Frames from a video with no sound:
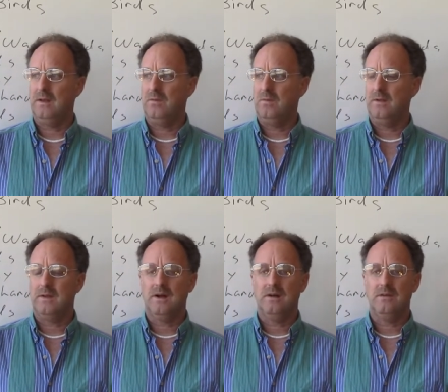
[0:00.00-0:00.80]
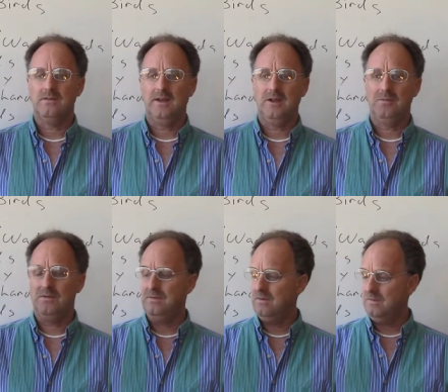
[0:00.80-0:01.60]
one of the college
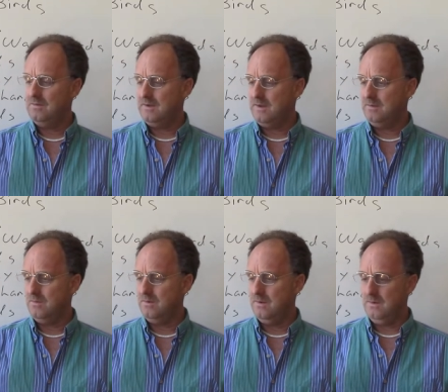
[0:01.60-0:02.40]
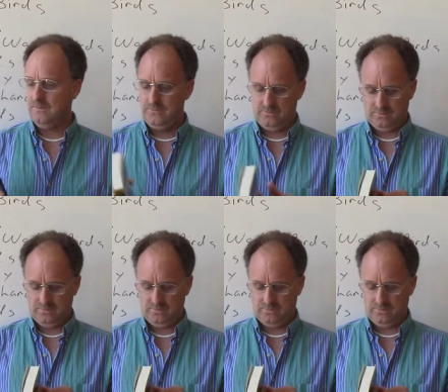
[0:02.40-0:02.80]
campuses. I don't know if